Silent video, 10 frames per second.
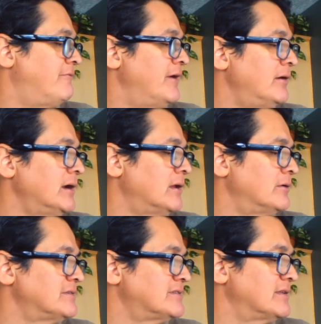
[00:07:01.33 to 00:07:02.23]
very
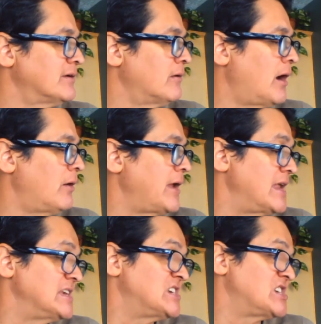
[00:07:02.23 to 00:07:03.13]
close to the ground
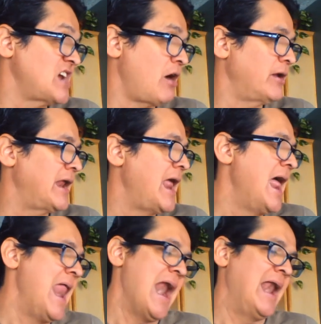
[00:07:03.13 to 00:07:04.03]
and shouted,
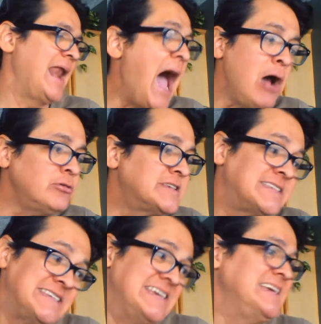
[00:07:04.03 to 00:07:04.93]
"Now,
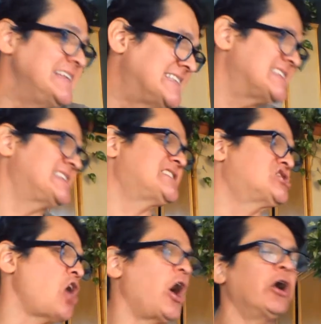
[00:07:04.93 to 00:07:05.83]
seeds,
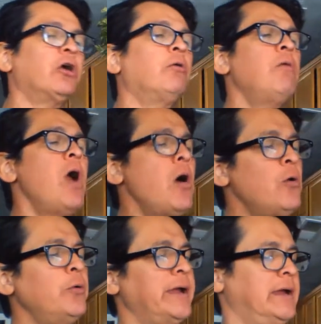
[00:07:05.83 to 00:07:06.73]
start
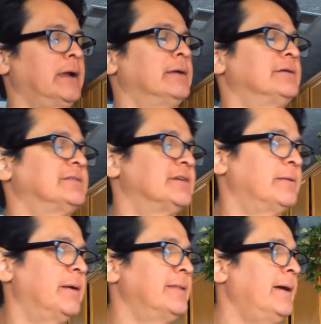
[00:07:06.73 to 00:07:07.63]
growing." Sorry
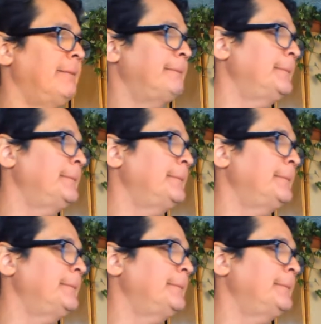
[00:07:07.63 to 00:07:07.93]
about that.